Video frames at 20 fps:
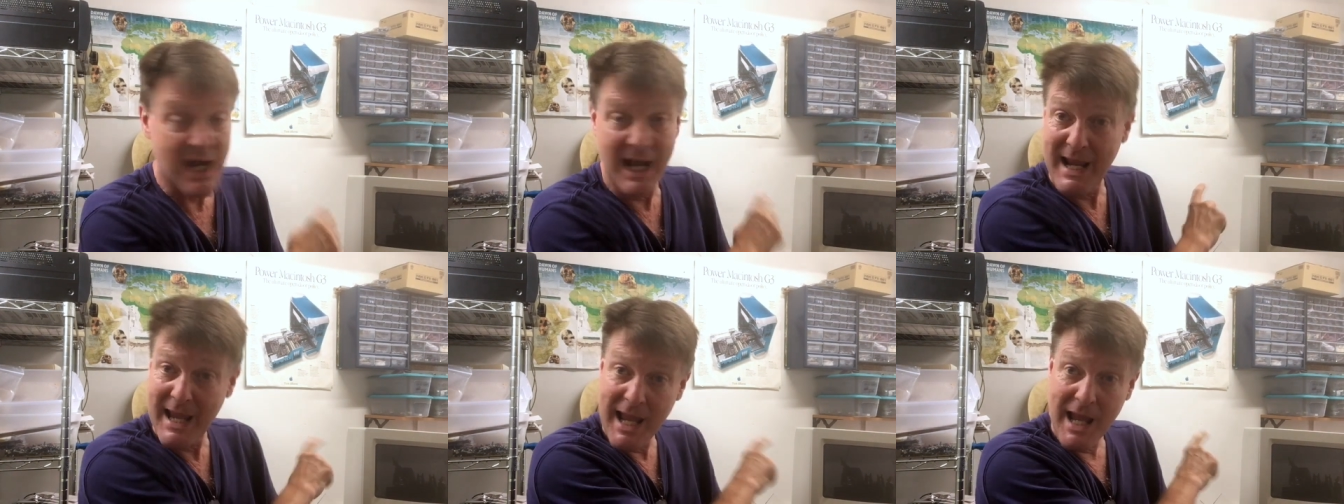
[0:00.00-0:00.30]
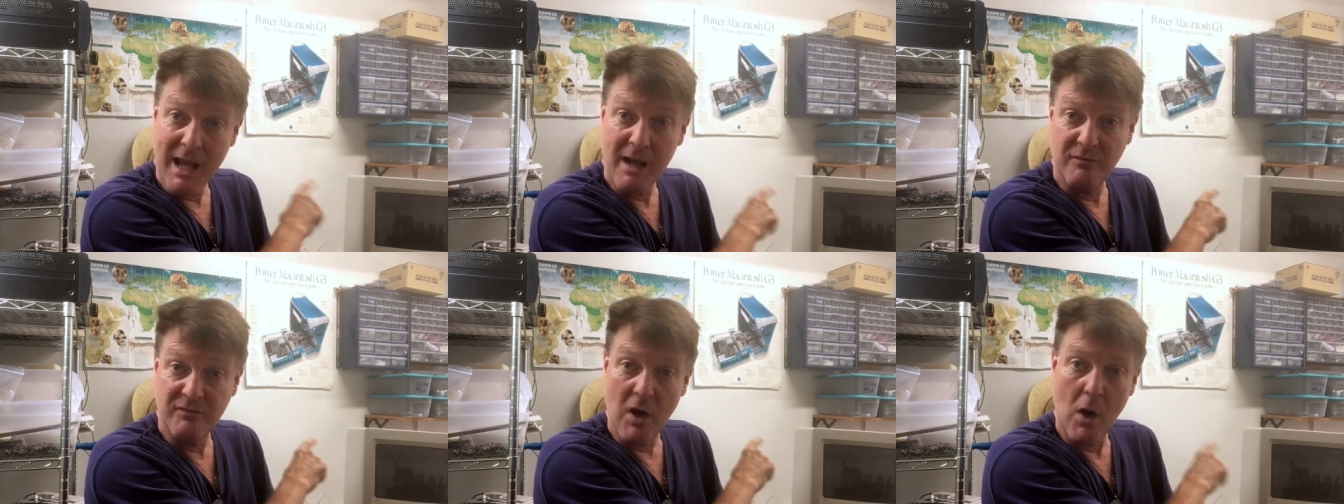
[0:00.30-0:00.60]
I
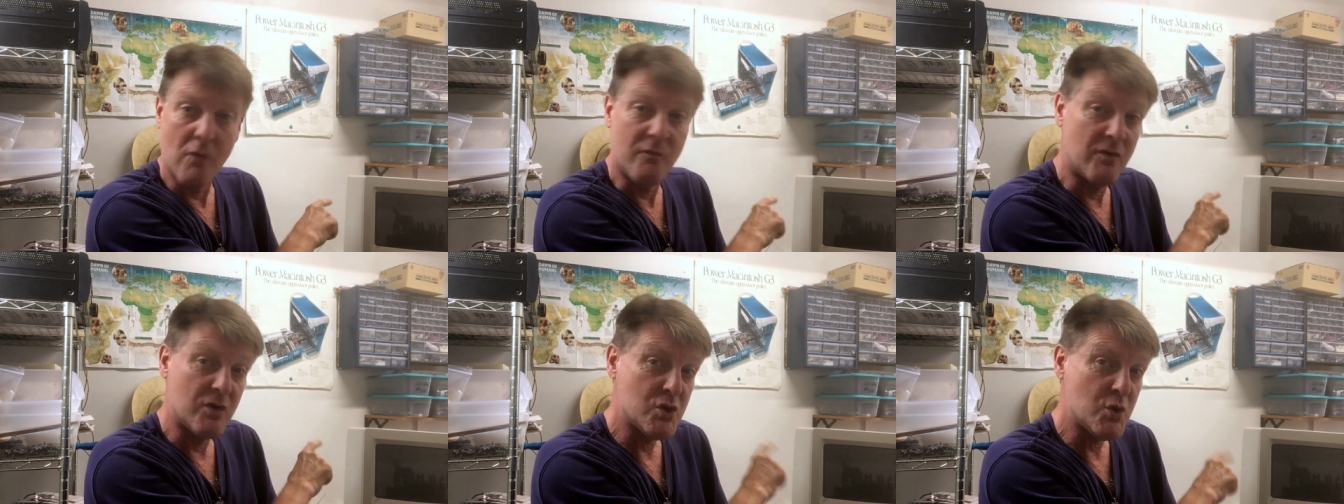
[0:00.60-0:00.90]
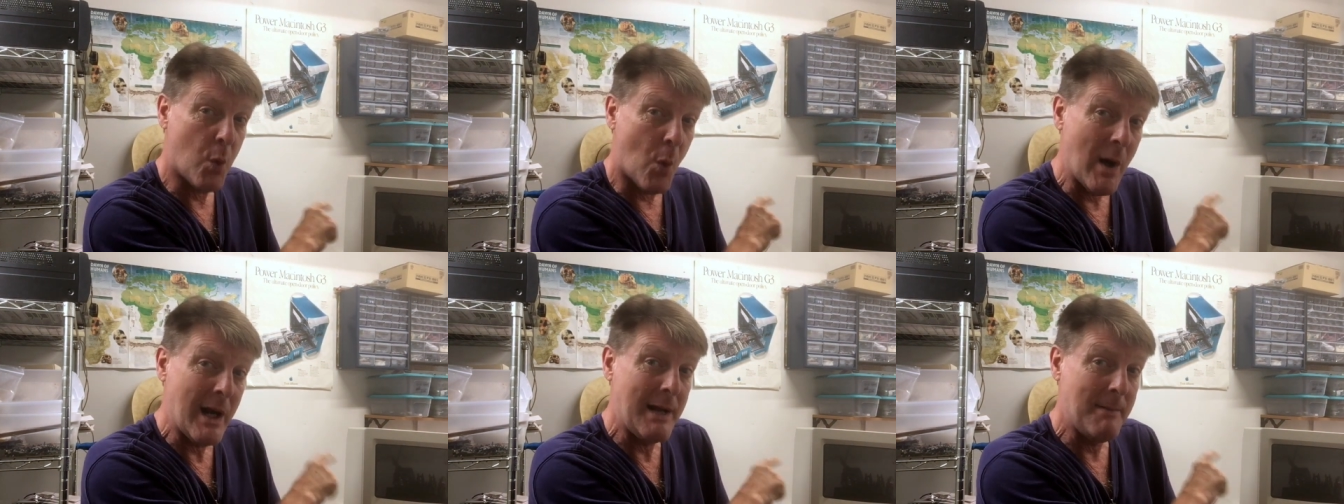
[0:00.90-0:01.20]
have over
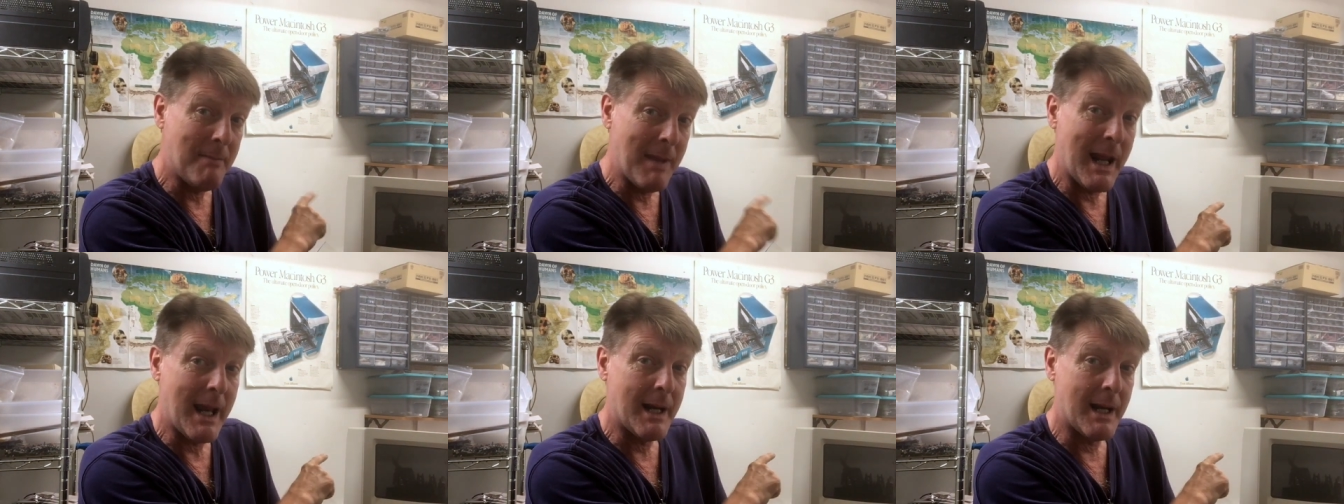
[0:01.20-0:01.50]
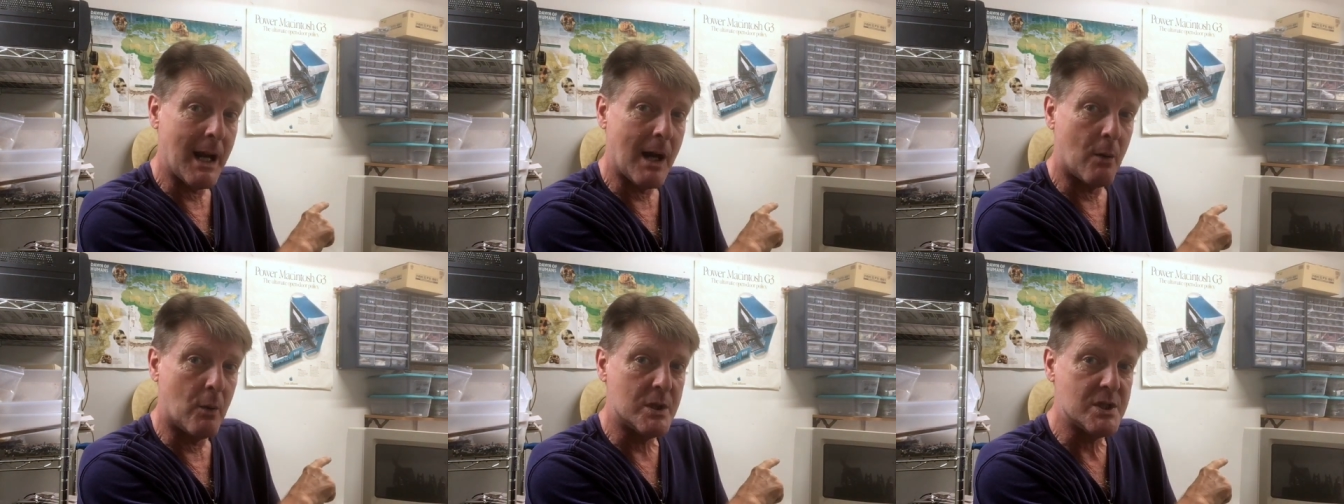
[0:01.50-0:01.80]
20
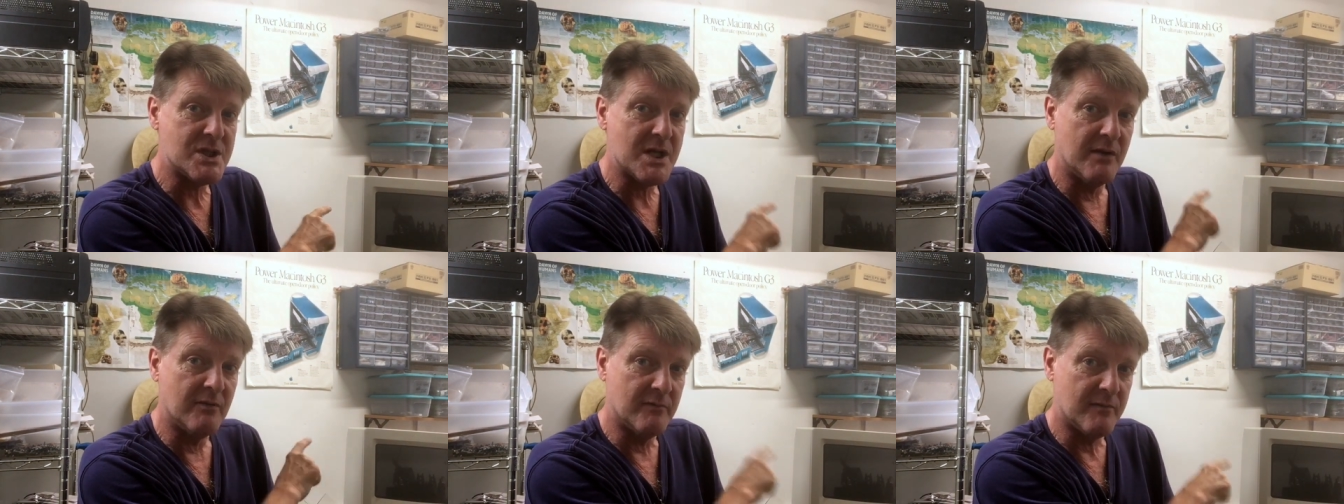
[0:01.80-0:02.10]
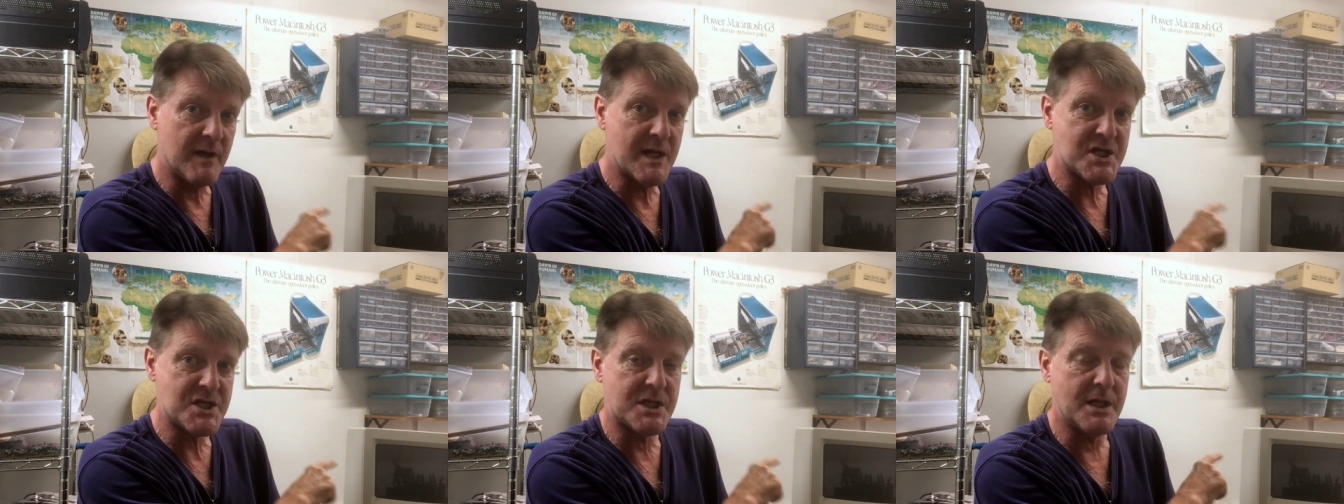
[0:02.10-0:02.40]
man hours
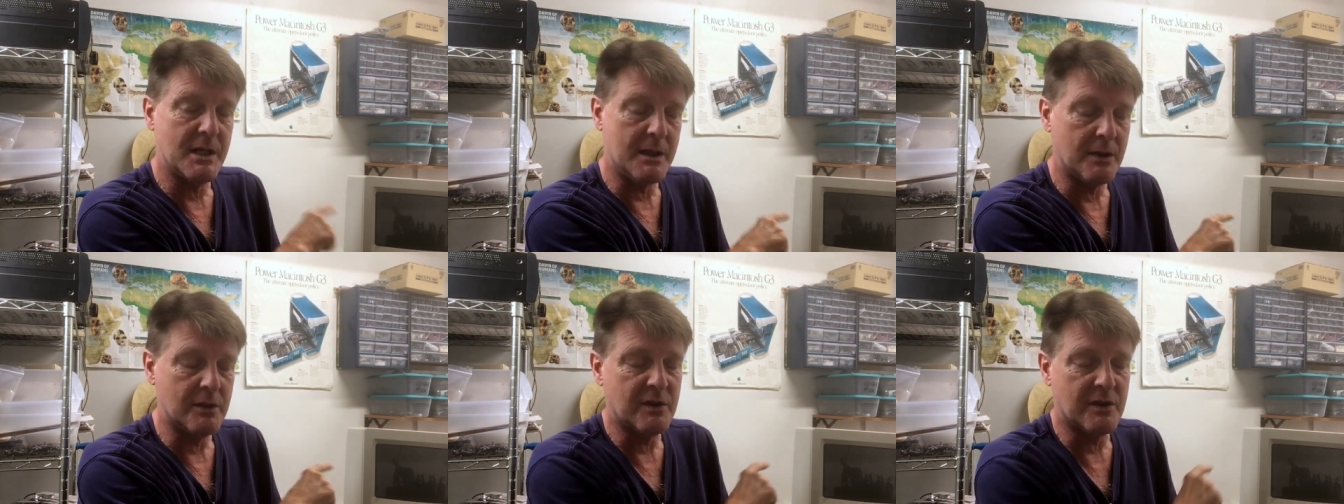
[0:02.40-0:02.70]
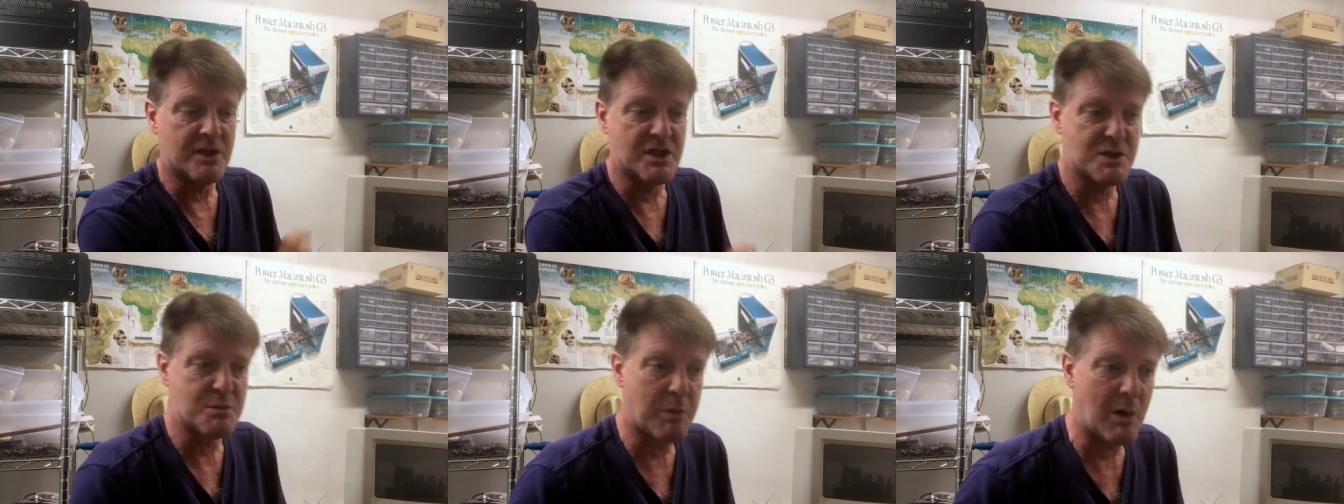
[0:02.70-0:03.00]
invested
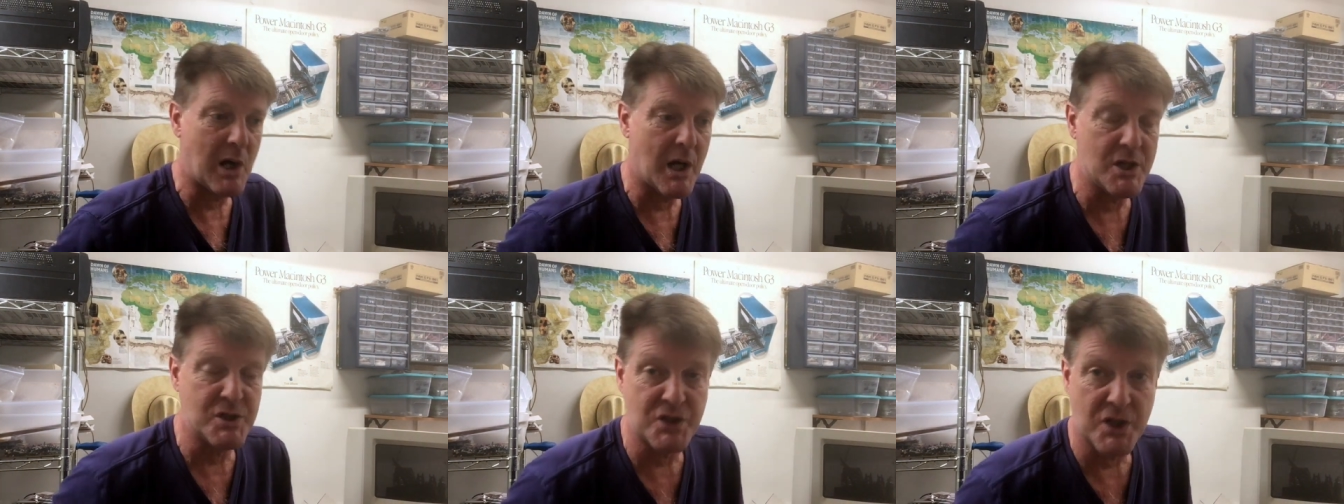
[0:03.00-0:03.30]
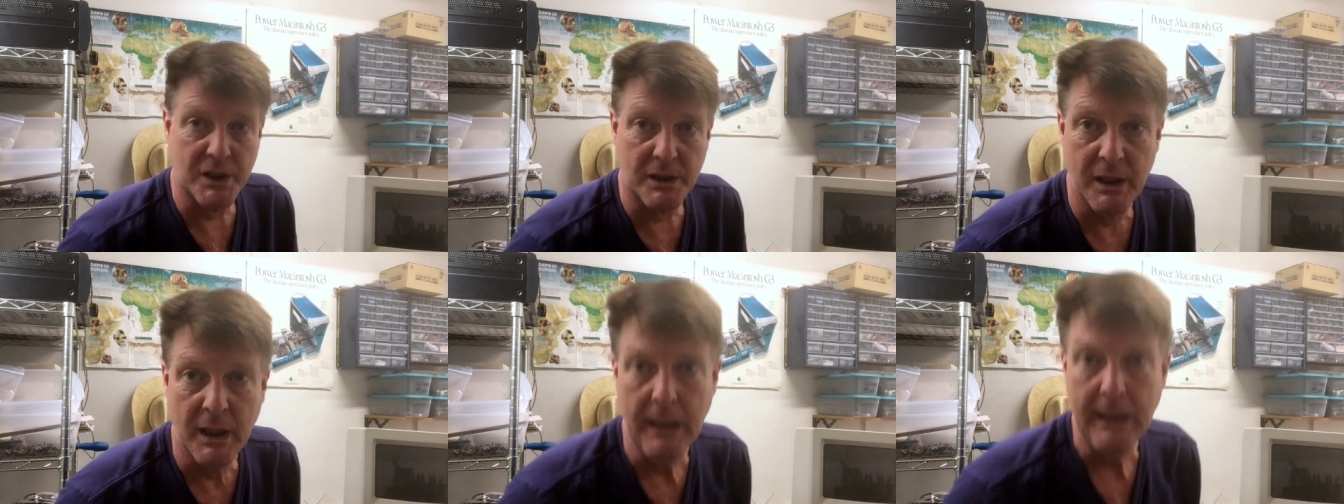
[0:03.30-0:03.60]
into this
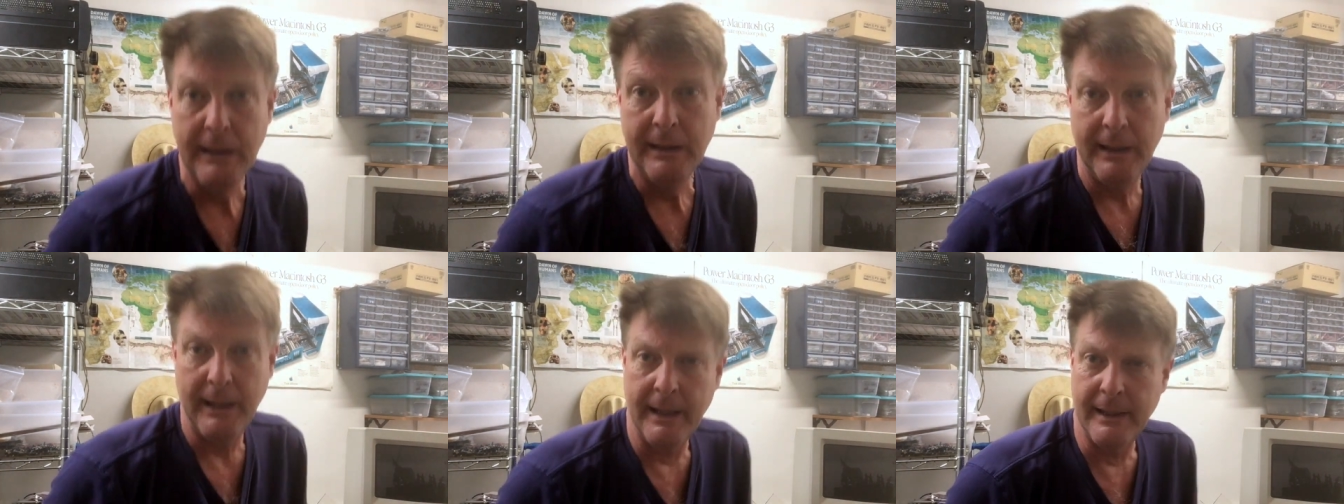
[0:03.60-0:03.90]
project,